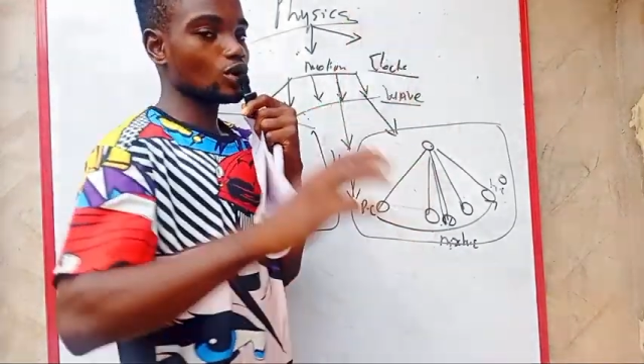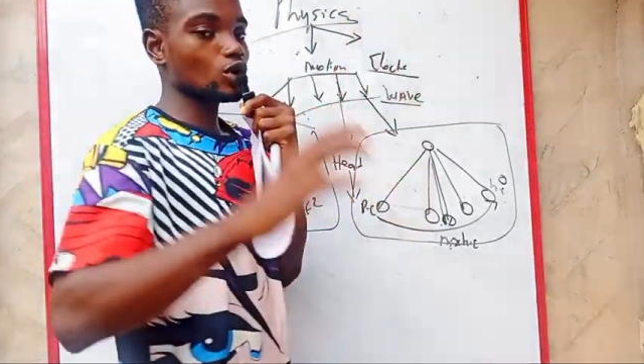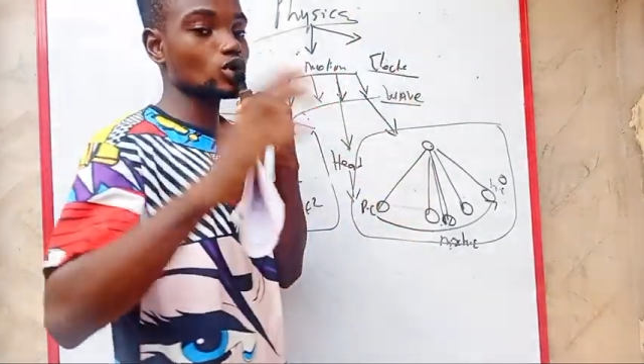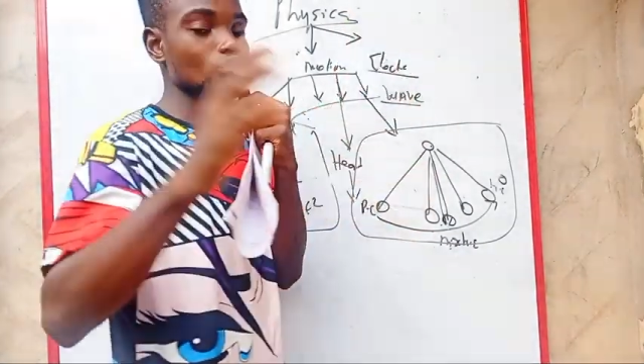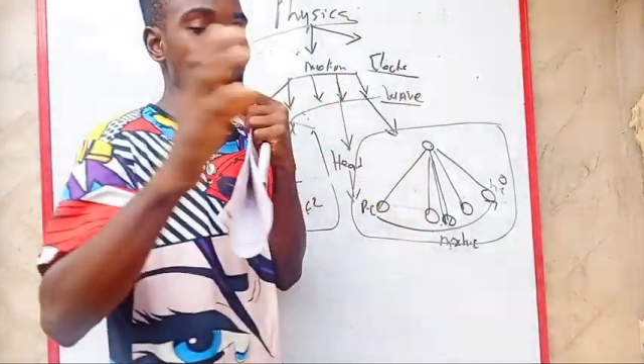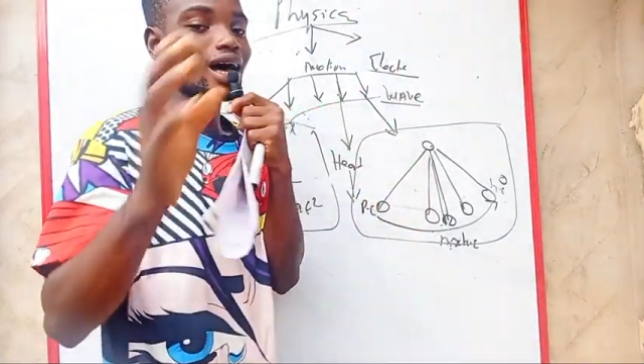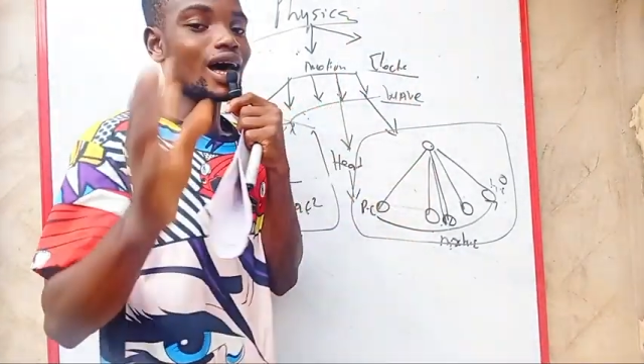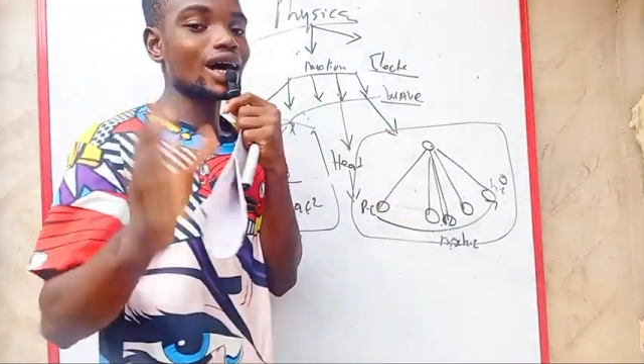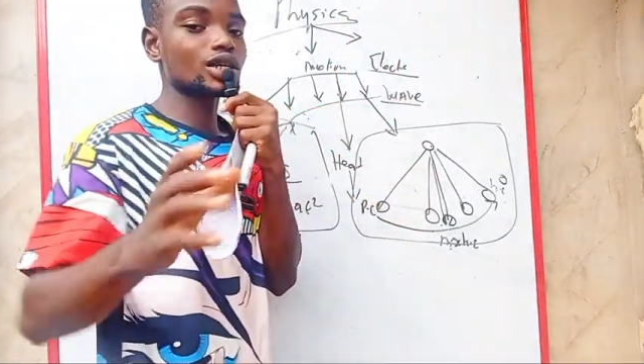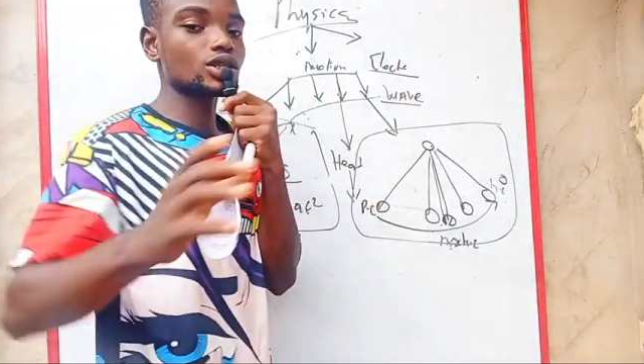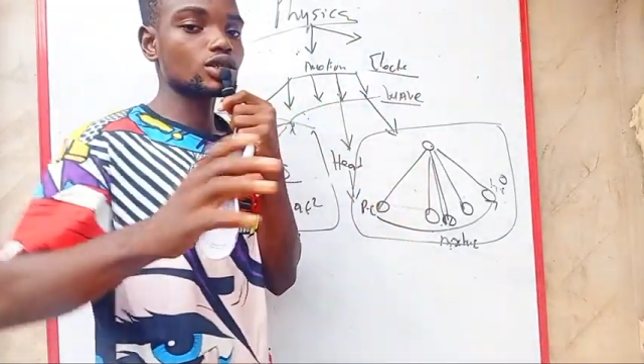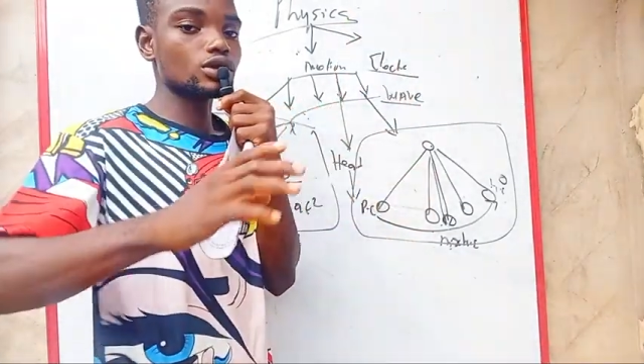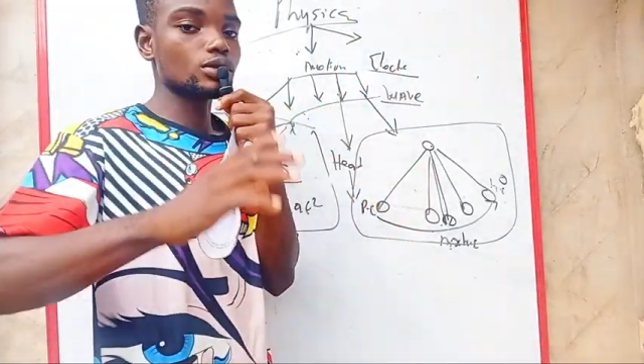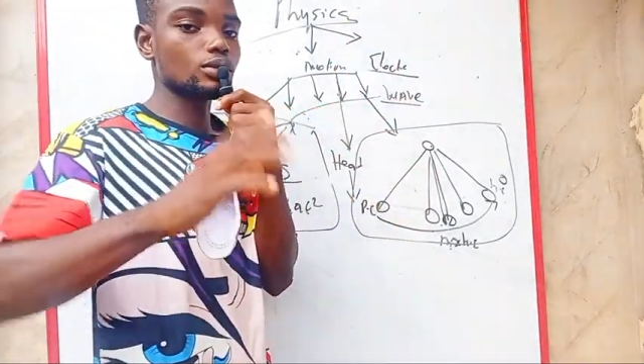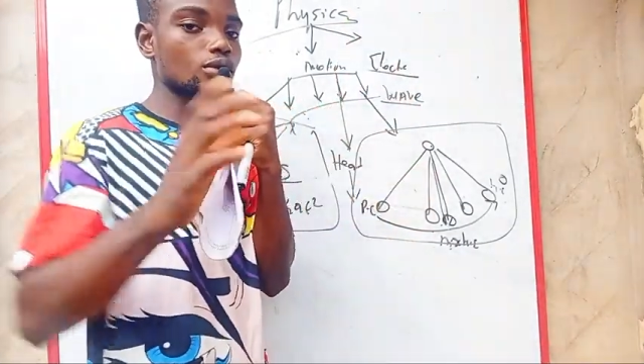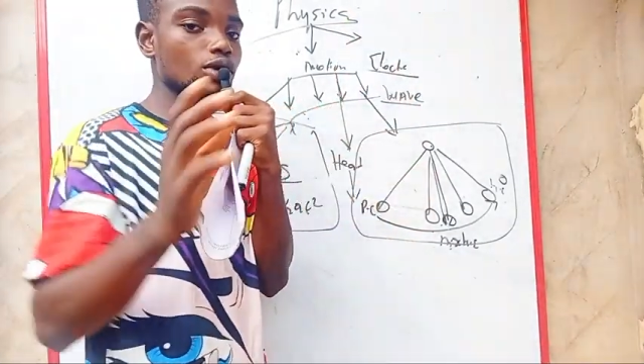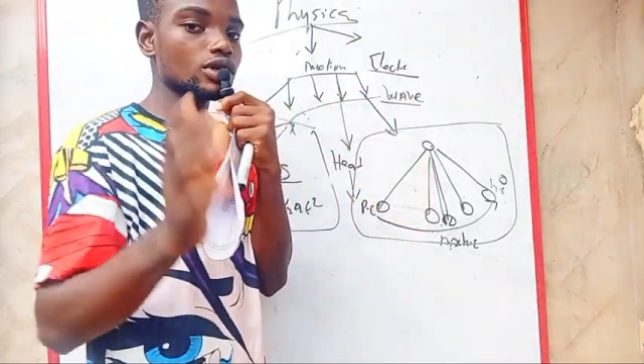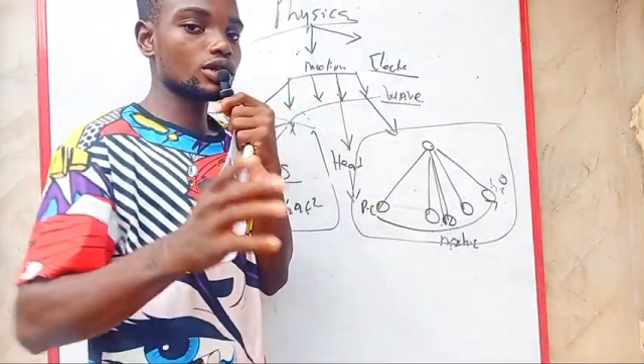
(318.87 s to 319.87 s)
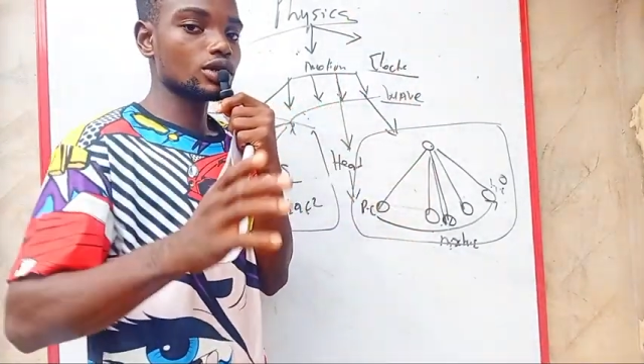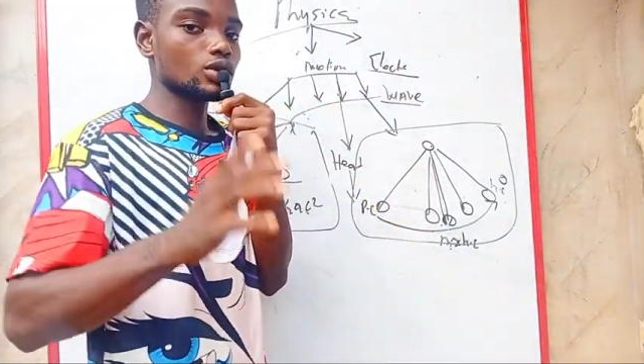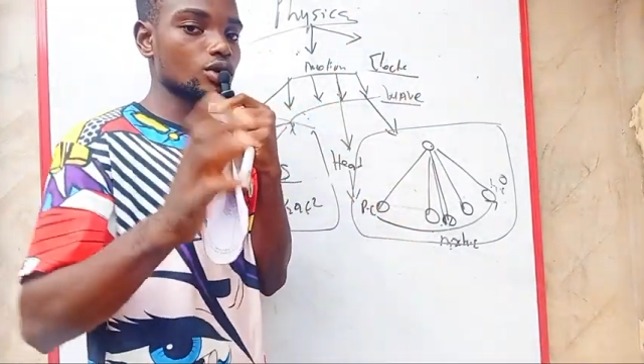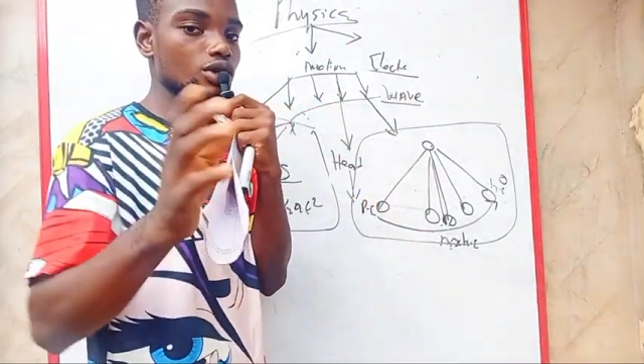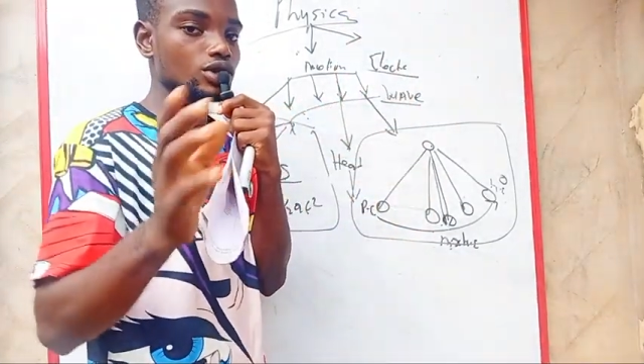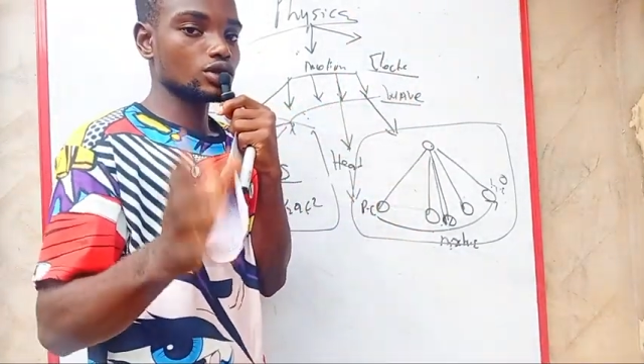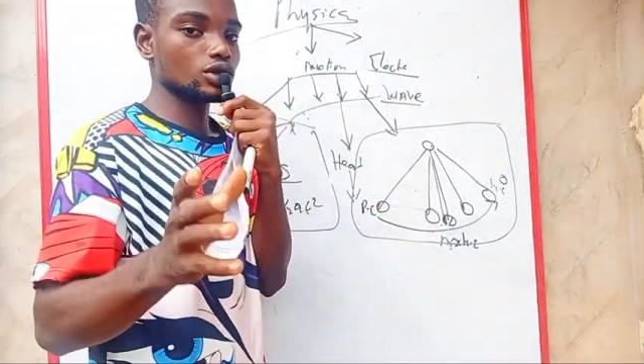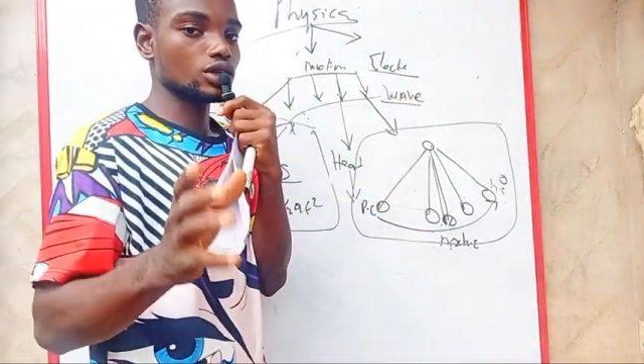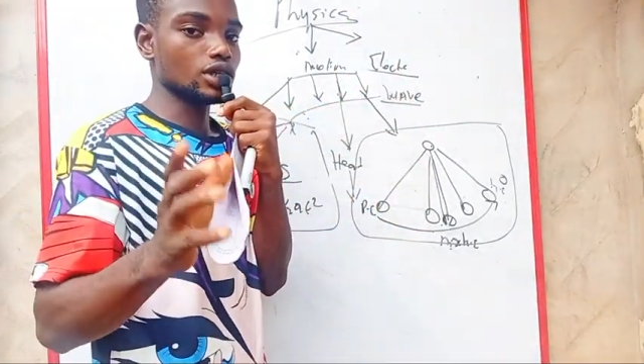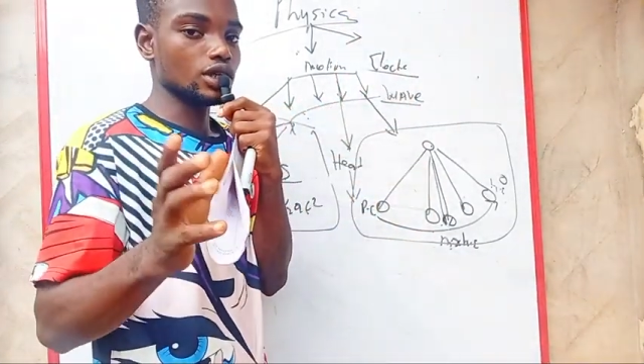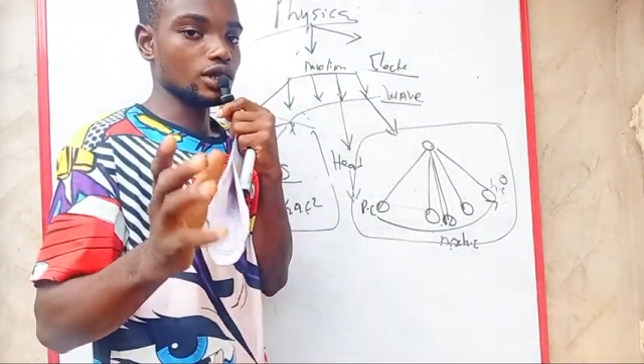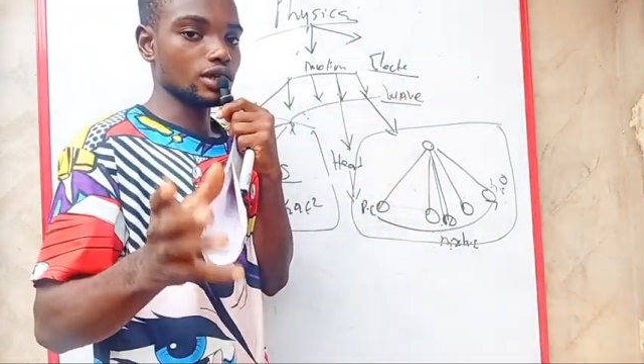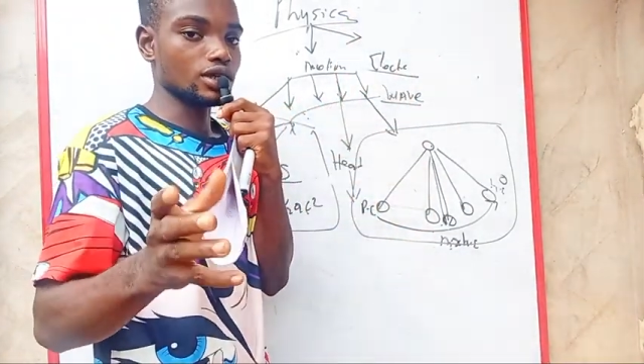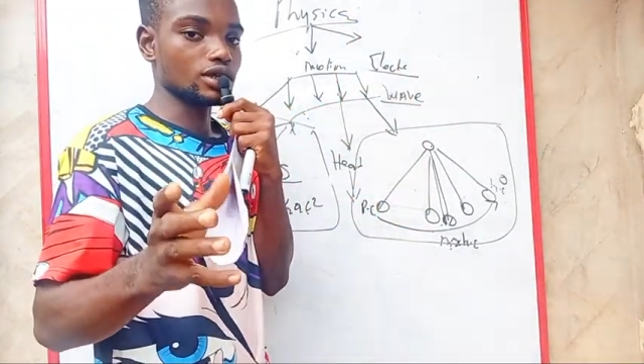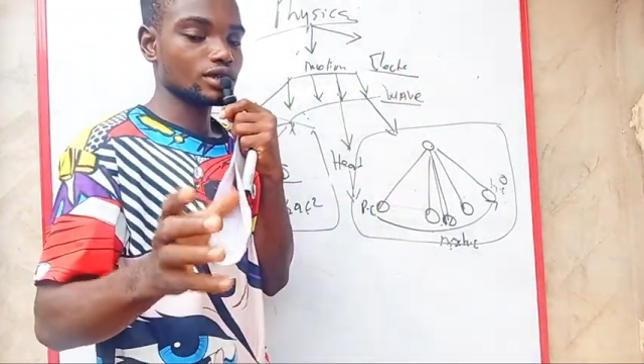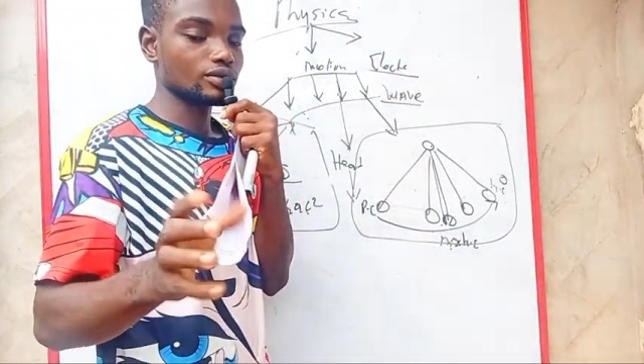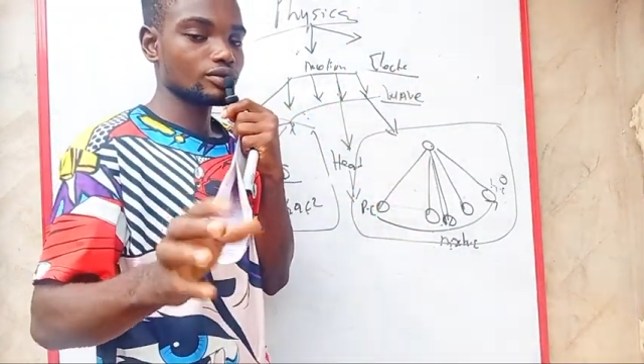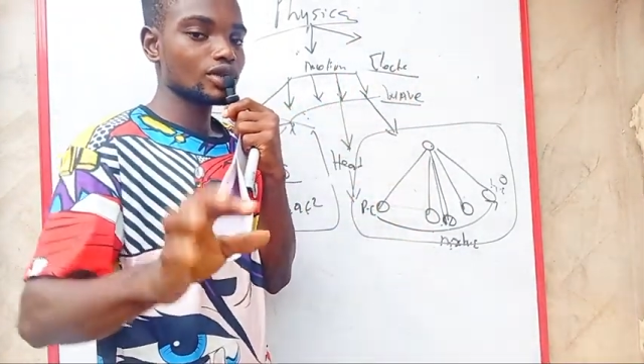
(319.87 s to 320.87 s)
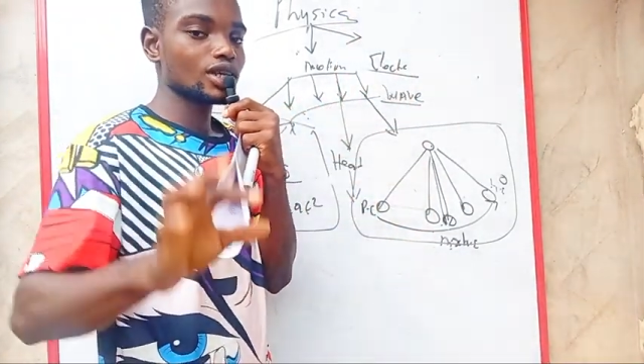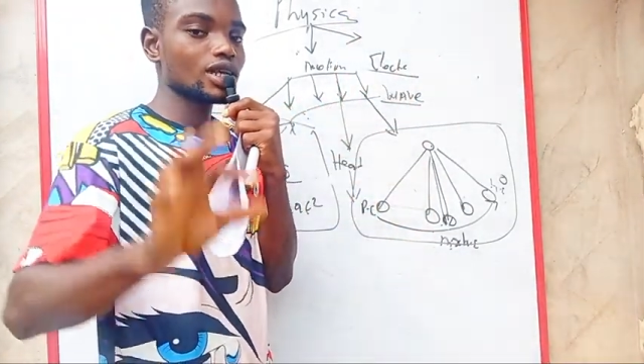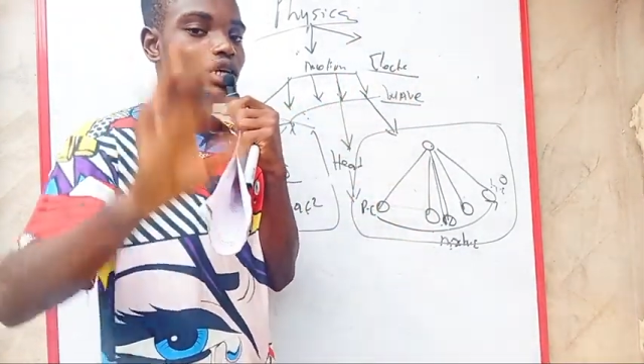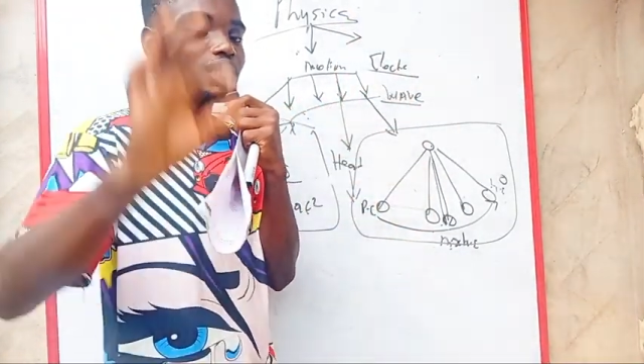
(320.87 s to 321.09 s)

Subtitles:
They're going to ask you many questions in it.